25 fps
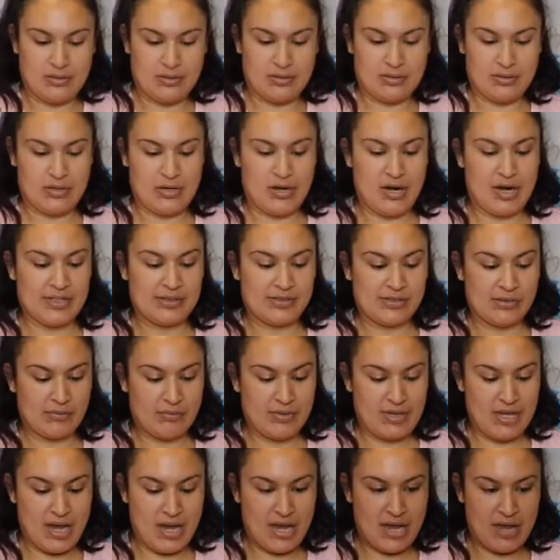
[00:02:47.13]
Alright, so we
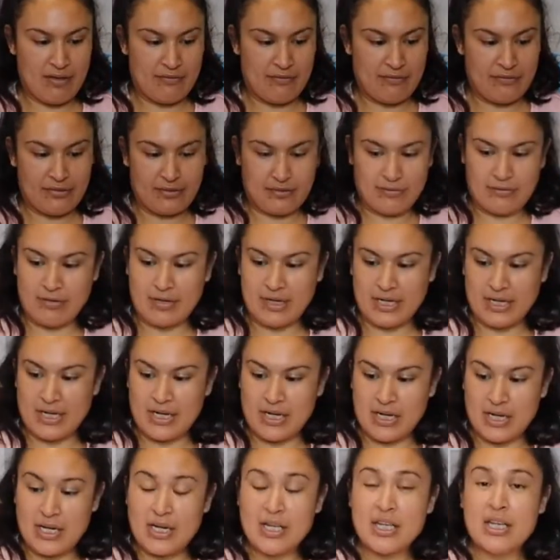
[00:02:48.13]
have three
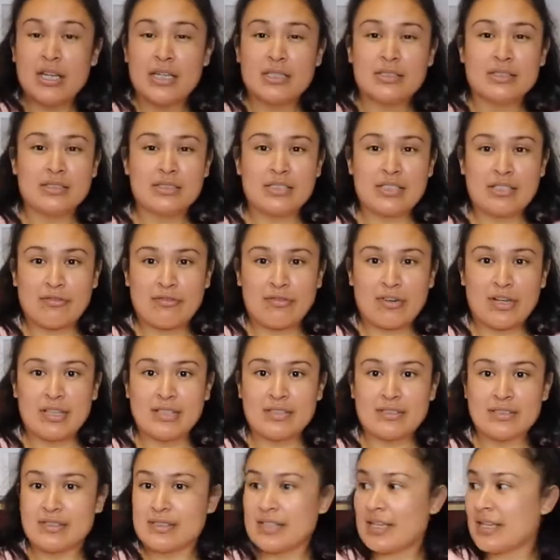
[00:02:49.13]
different
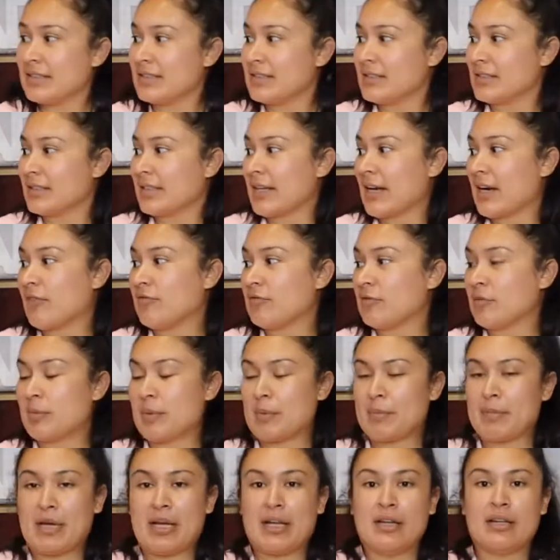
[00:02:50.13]
sets, careful
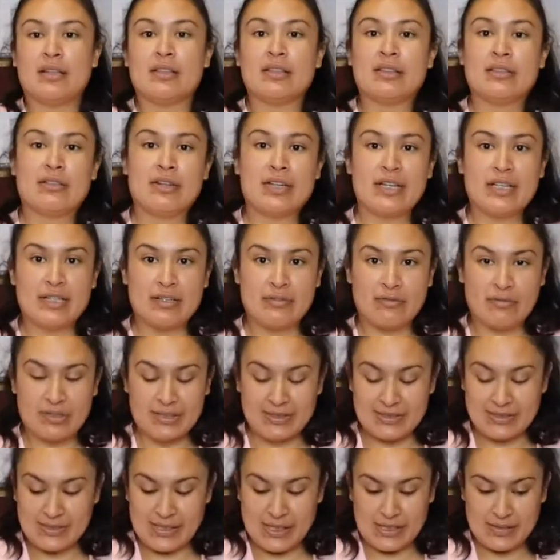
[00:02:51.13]
Papa, three different
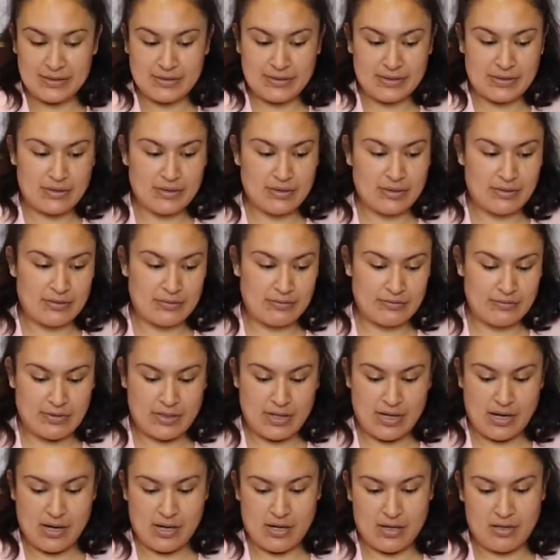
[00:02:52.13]
sets of
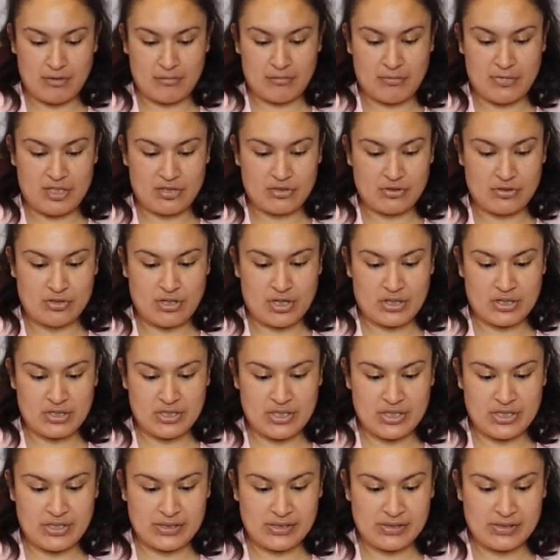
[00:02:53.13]

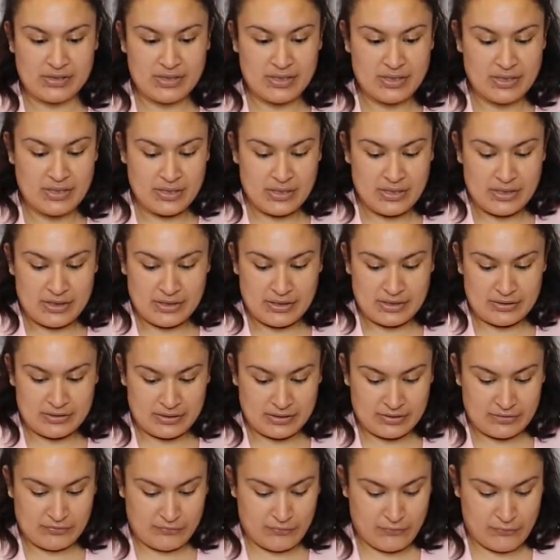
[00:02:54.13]
instructions. This
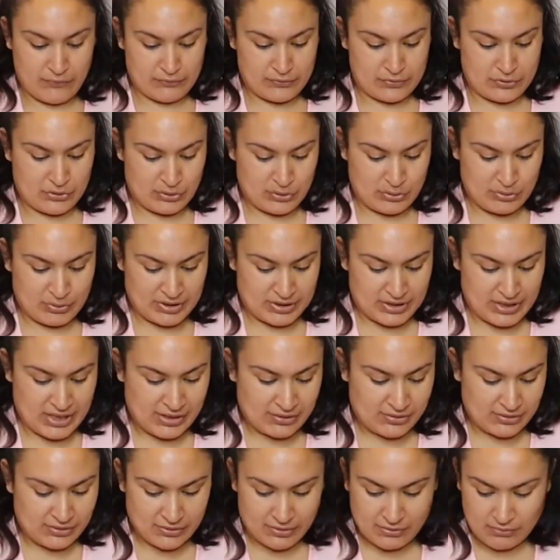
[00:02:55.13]
is to
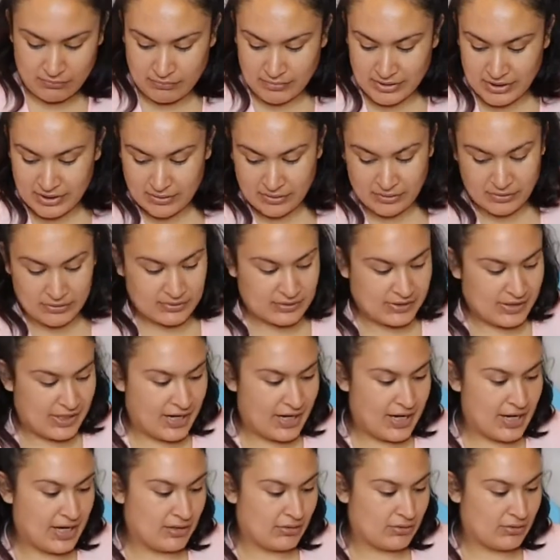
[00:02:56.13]
attach the wheels, the
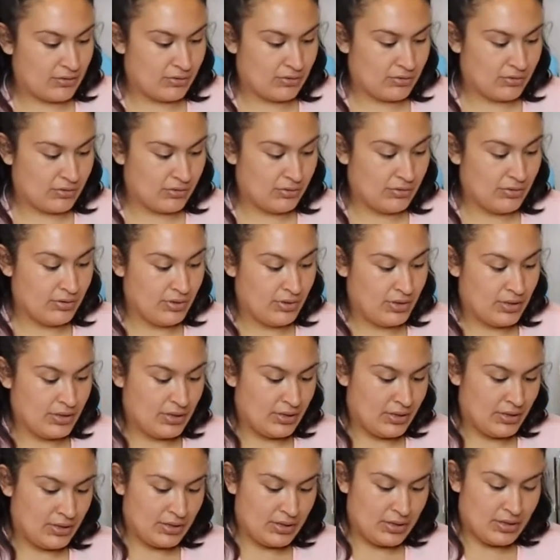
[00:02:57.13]
handle,
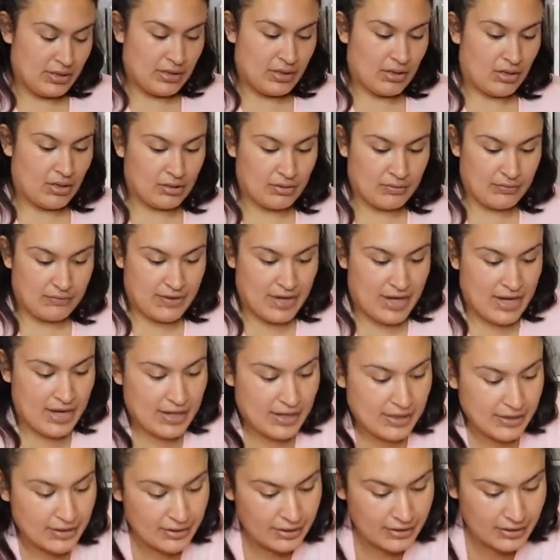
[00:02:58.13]
all of
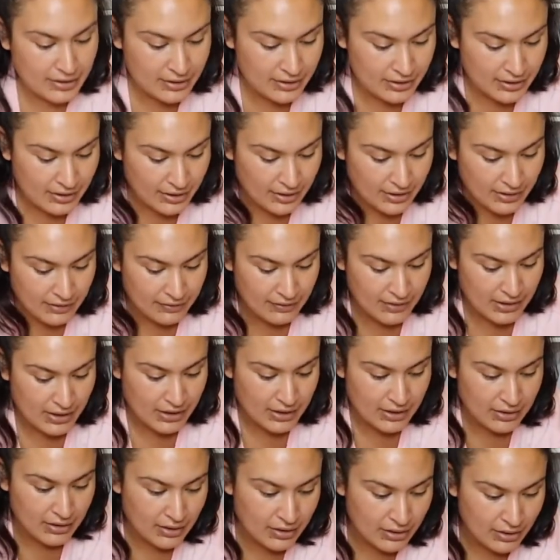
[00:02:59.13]
that, and
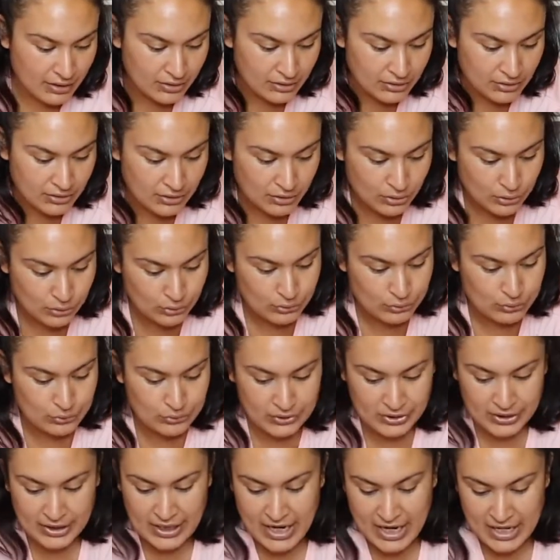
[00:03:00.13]
then the
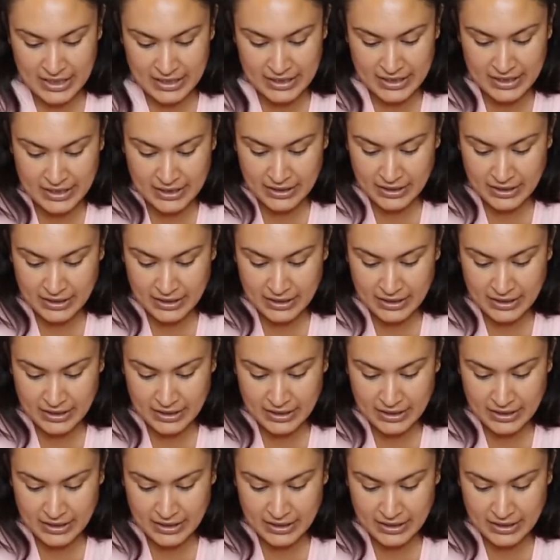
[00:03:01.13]
cooler caddy,